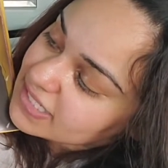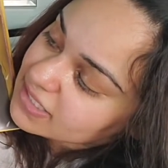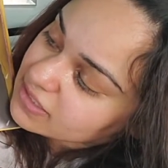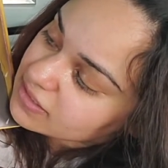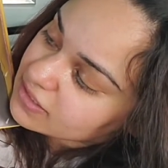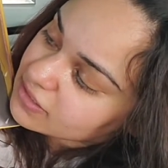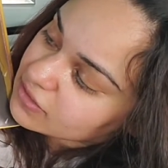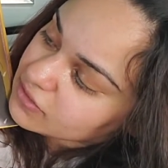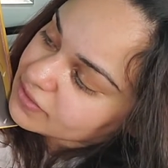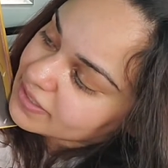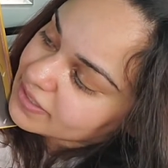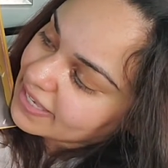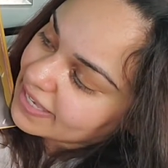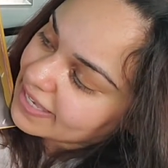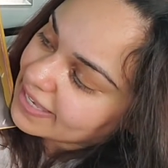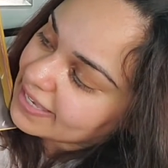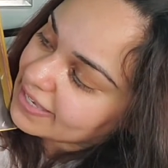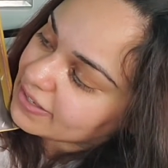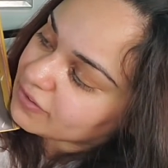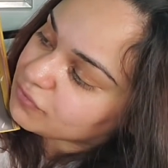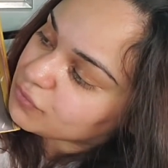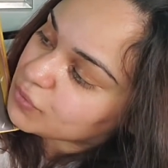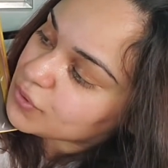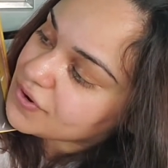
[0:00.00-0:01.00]
a little
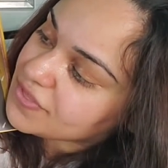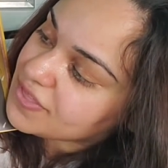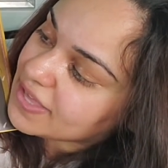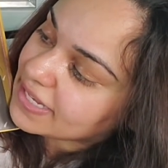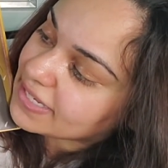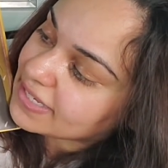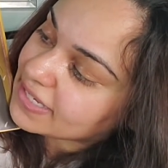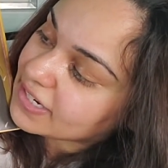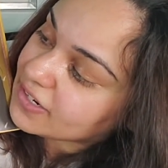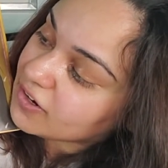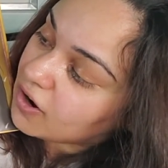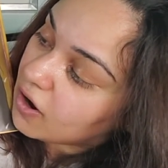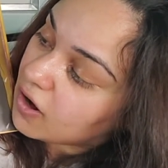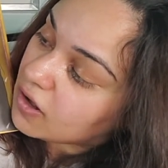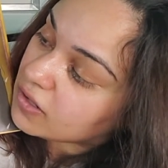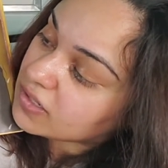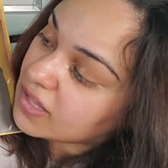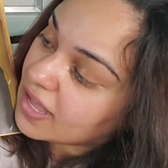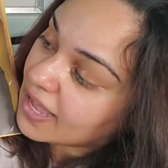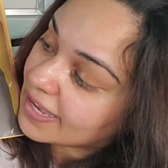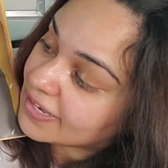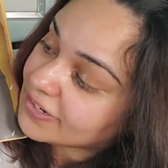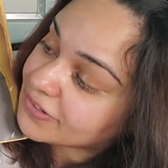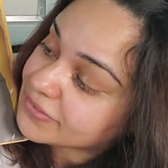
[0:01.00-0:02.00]
cave where they can all
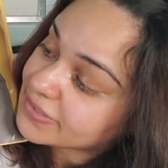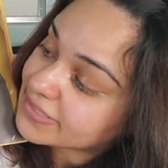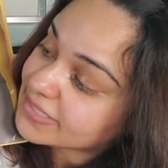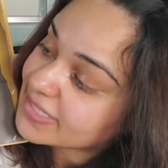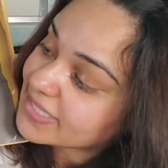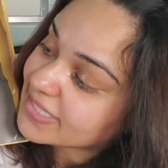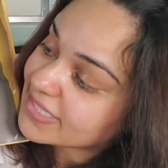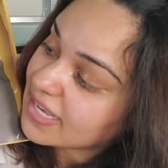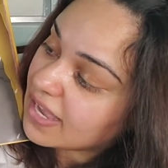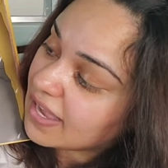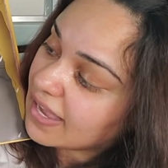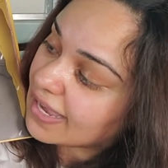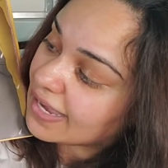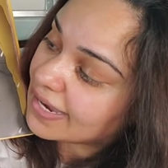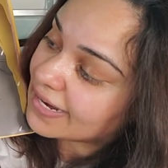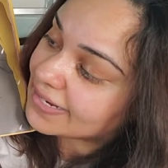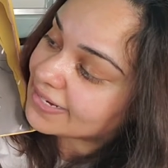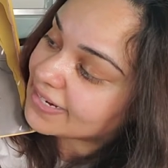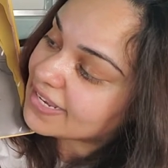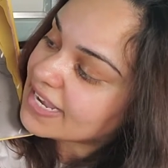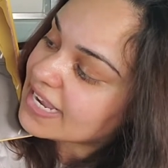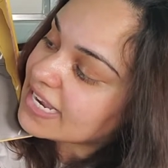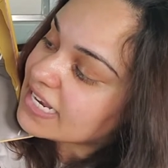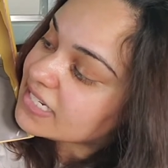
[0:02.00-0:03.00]
huddle inside,
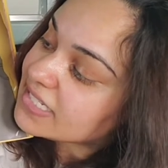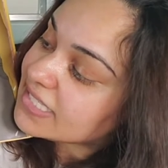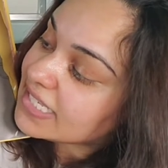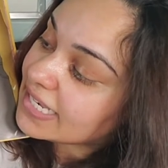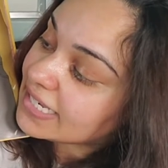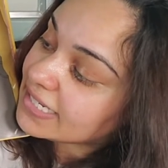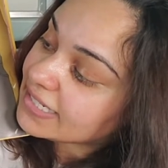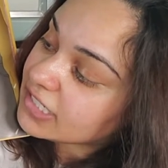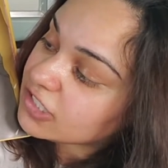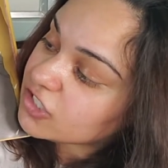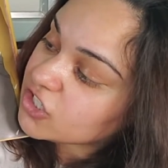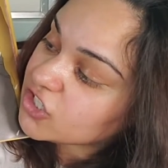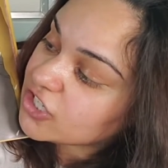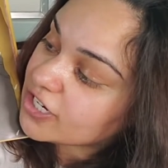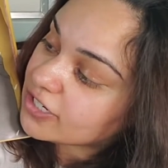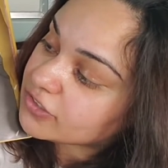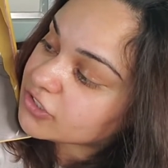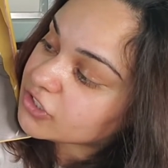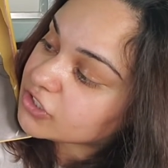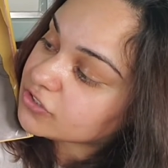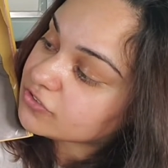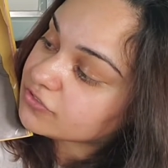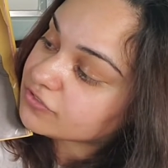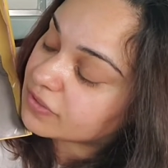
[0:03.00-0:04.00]
taking
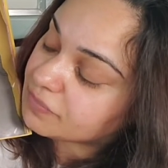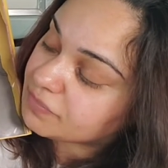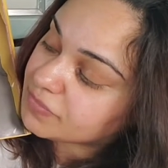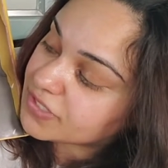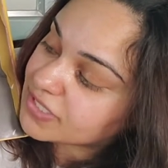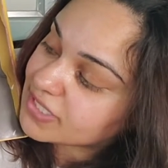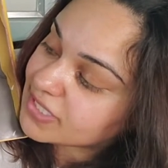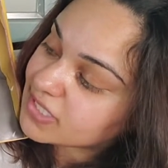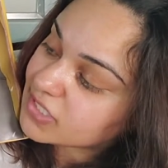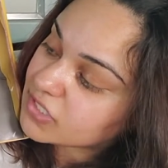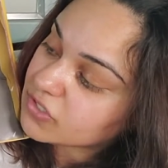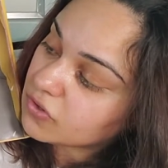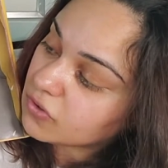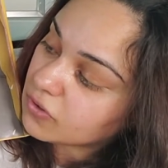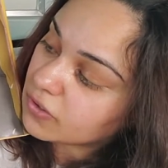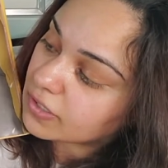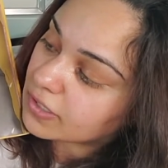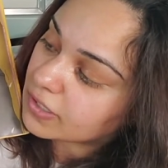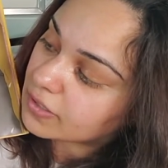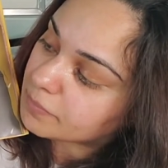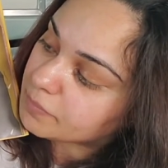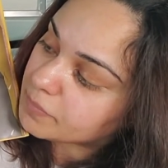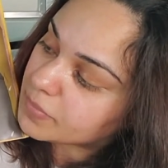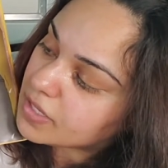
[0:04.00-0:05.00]
shelter from the
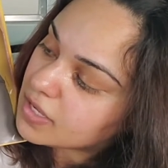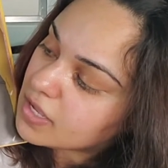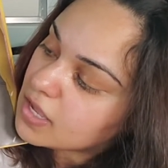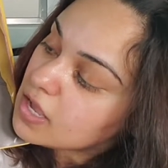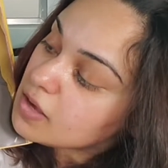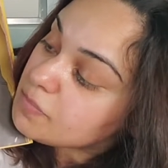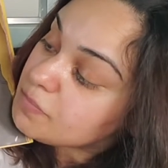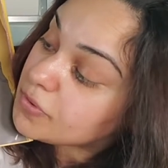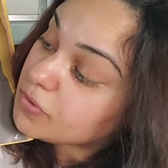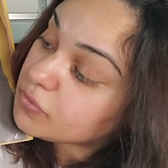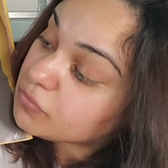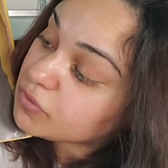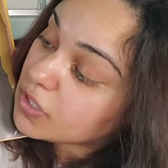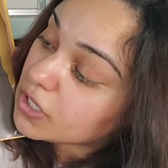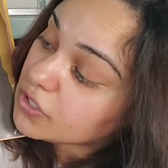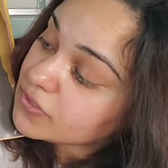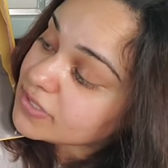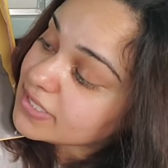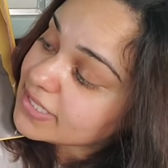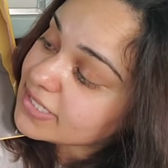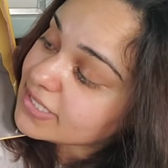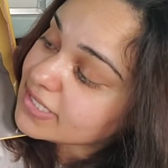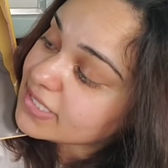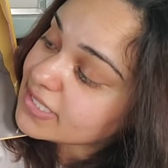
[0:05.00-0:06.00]
storm. But
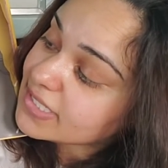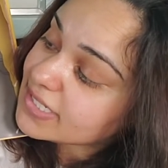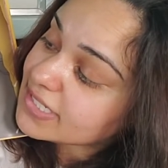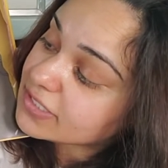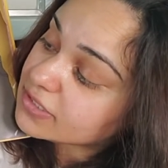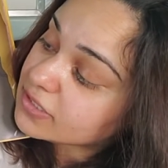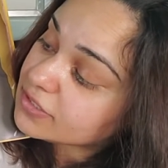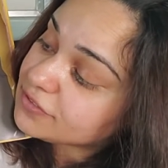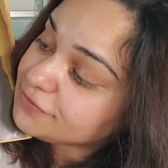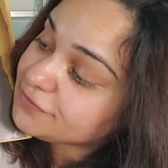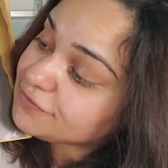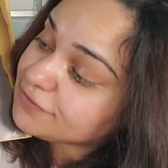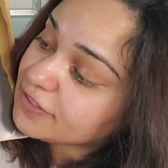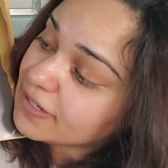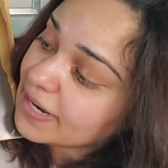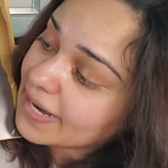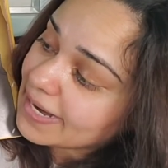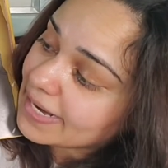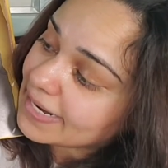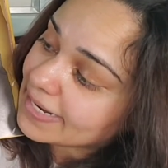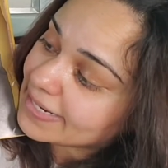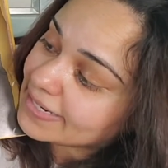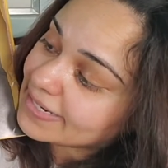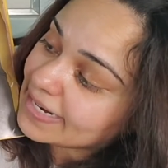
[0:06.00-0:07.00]
Rosie is still
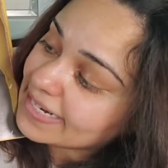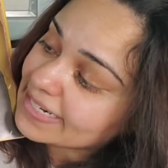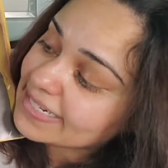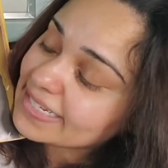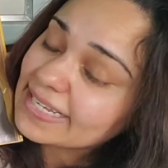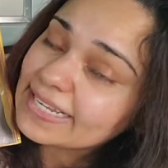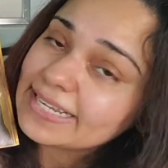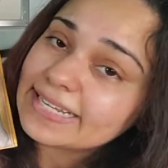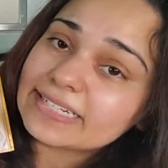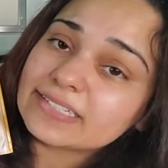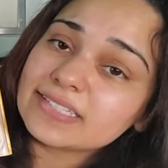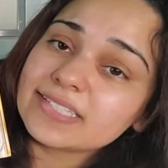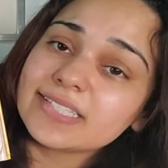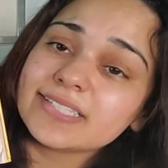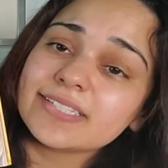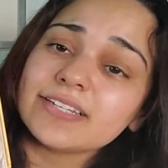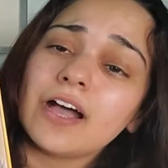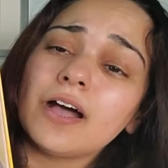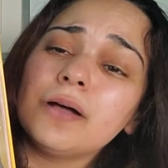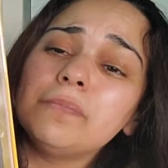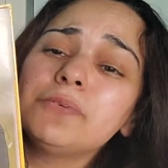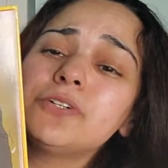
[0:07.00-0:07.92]
afraid and can't stop